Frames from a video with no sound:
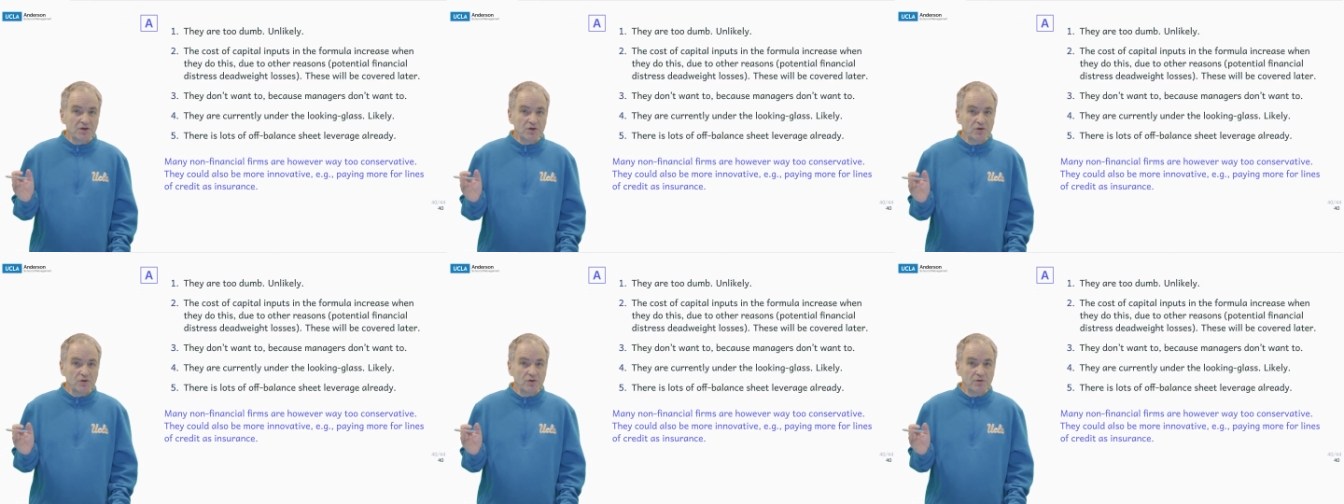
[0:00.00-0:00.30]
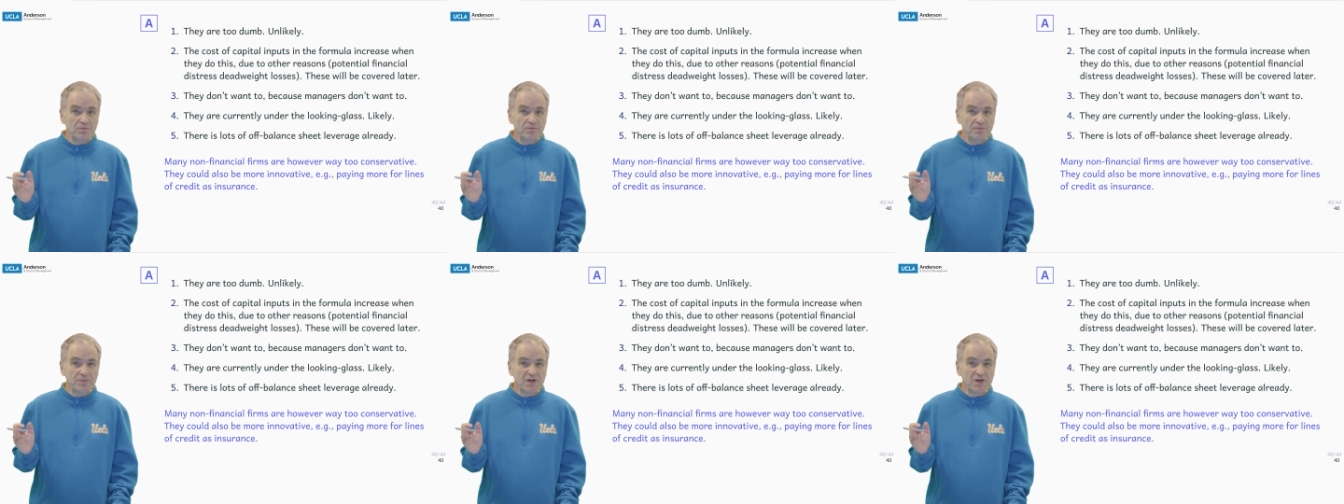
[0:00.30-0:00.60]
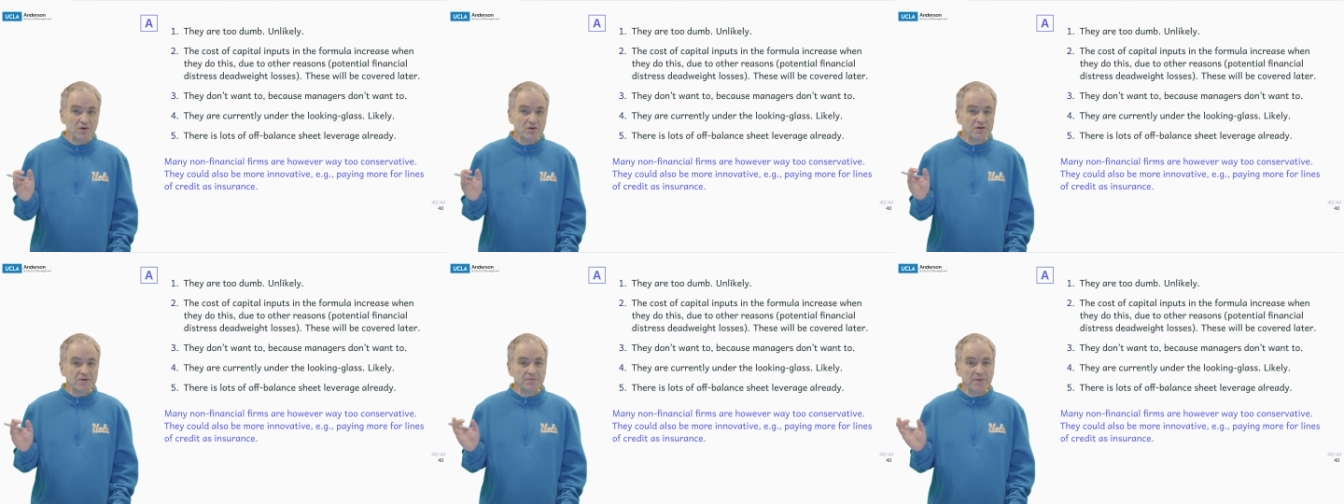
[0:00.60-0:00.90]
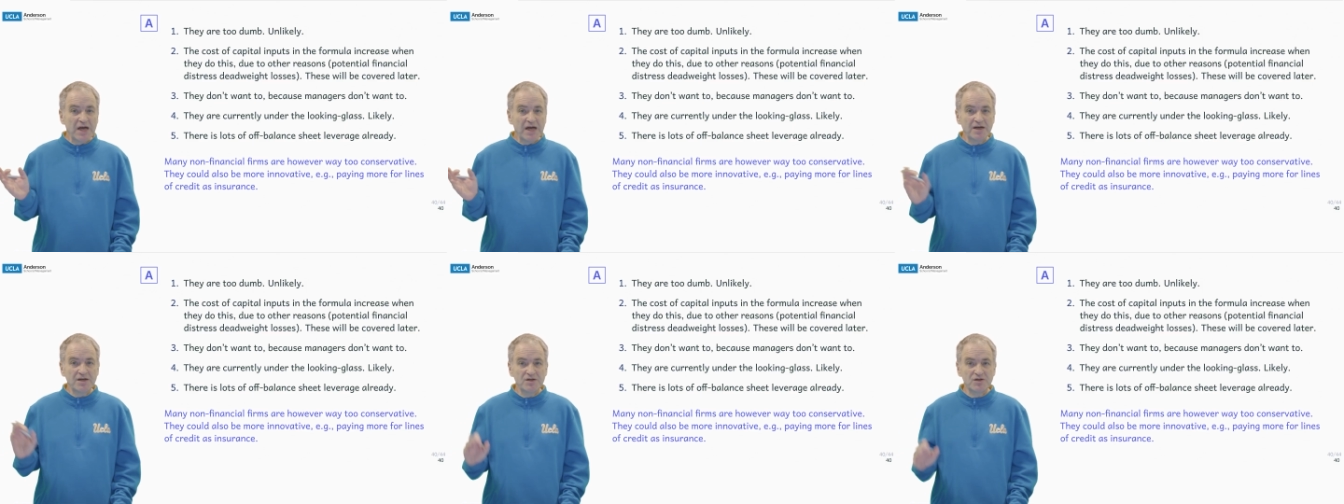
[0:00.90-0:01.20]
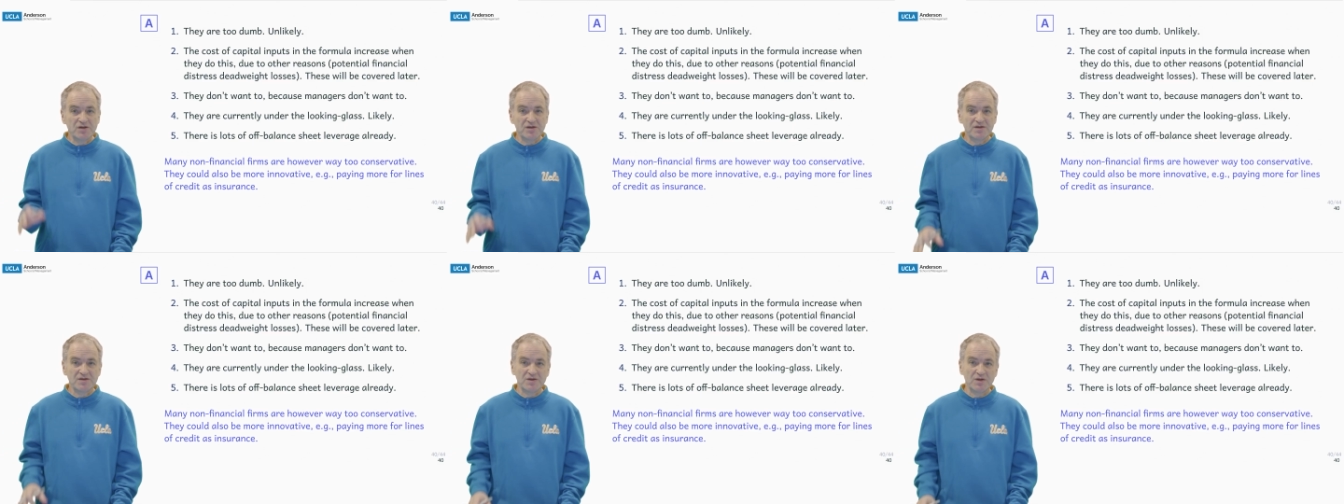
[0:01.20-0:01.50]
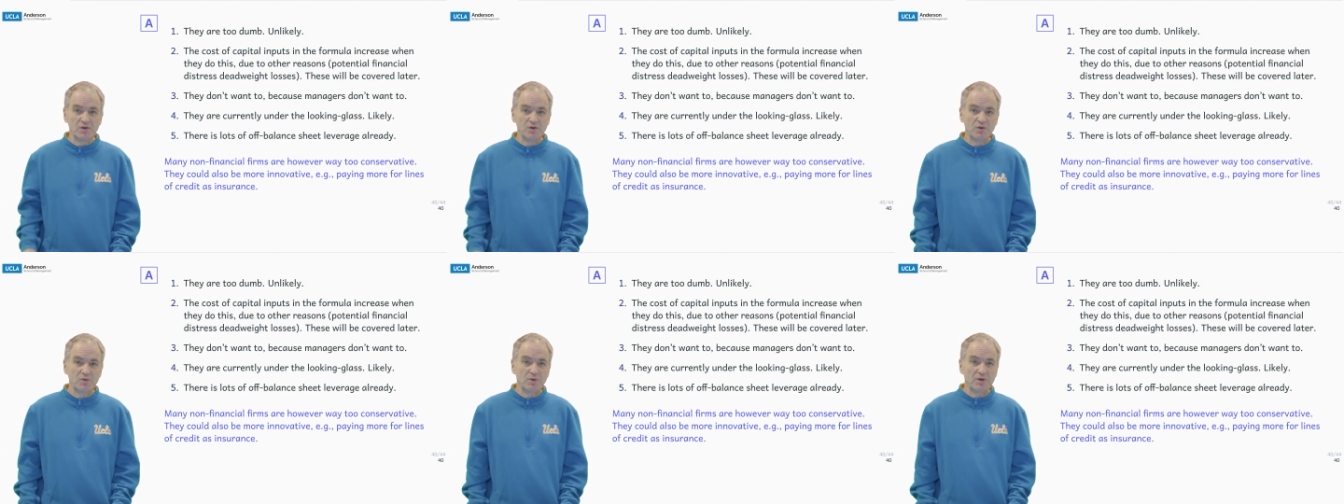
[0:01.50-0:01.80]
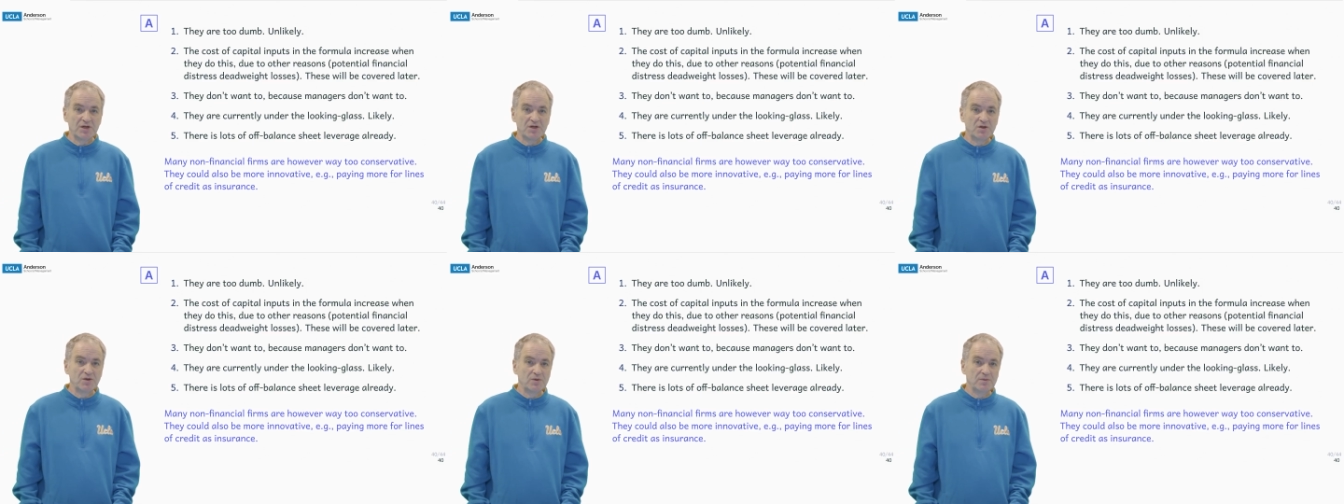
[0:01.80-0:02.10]
to because managers don't
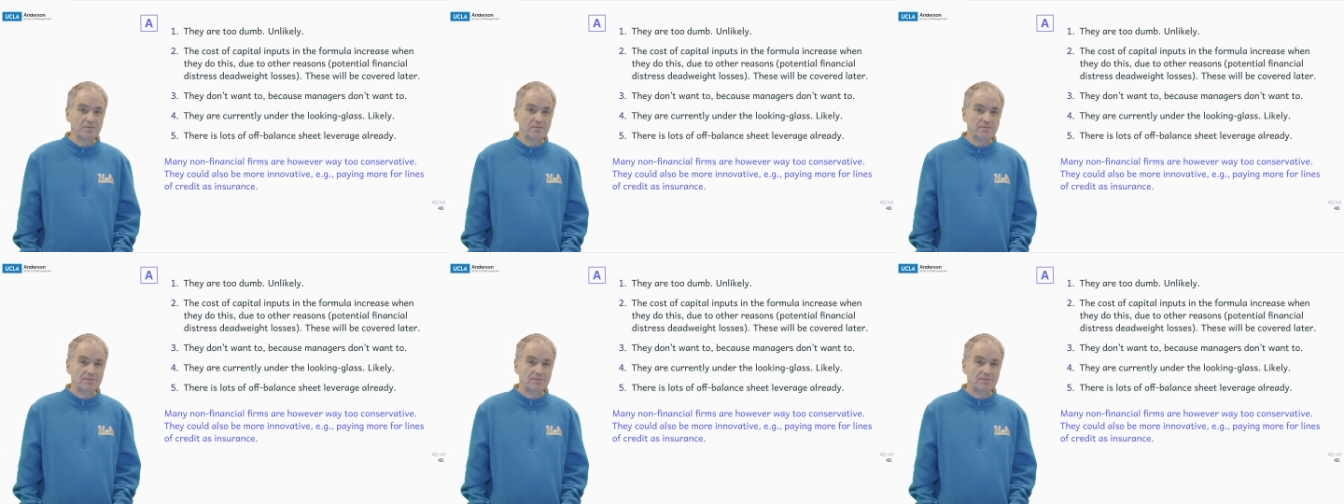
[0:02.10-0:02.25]
want to.